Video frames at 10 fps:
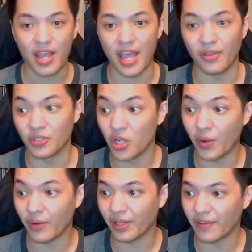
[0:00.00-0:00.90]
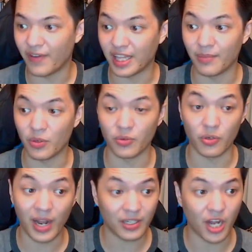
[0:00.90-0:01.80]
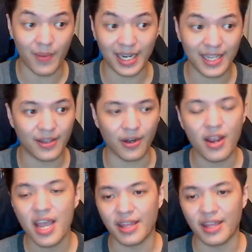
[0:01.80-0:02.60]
and there's no way to really fight them through direct combat either,